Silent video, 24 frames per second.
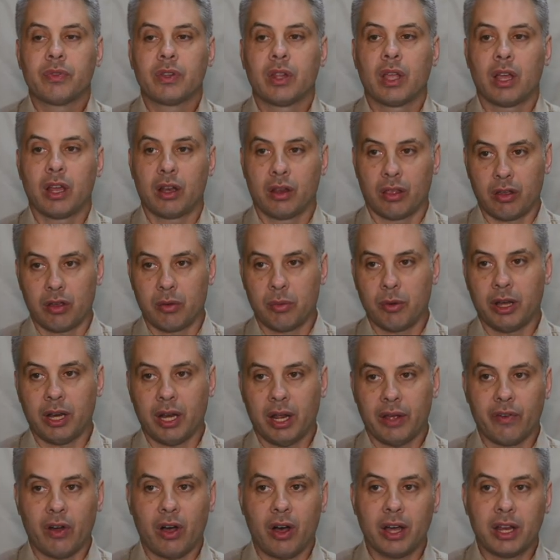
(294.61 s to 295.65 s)
And so you might
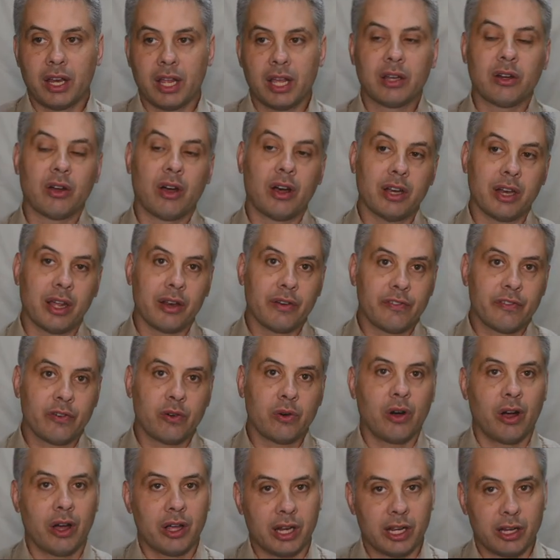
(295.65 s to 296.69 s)
have INET, INET4,
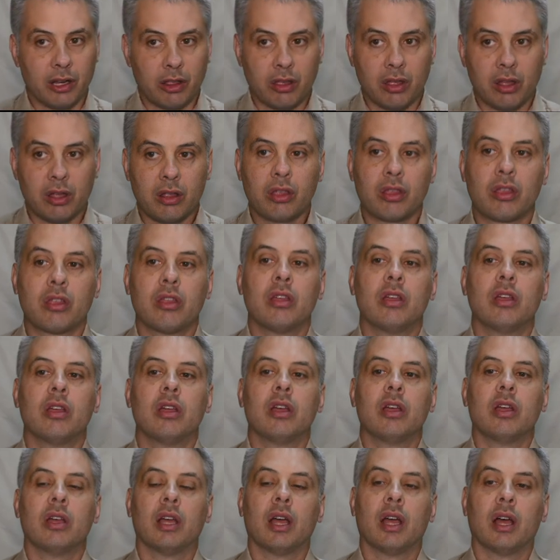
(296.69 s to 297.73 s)
INET6,
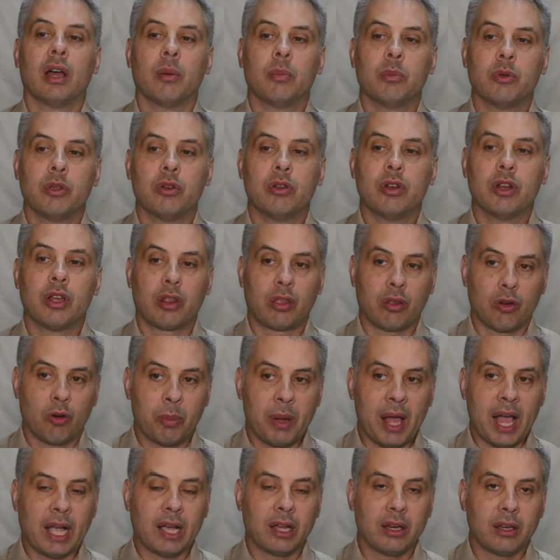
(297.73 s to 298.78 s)
Unix or
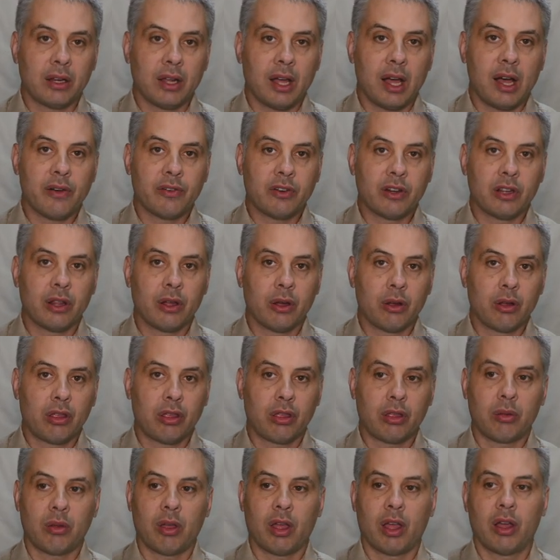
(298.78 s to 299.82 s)
packet after
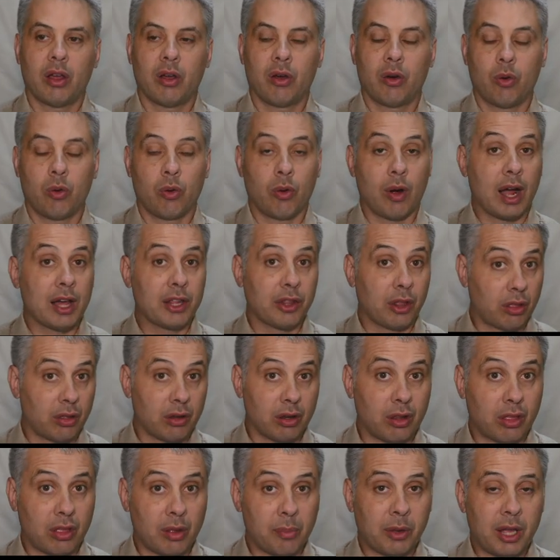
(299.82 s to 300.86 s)
those, or others in
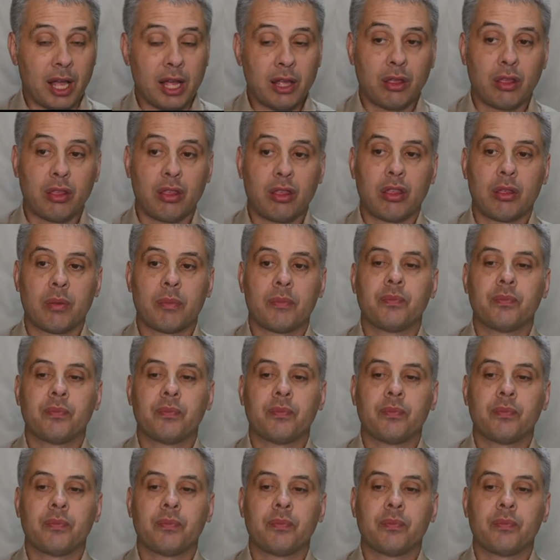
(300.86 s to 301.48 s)
some cases.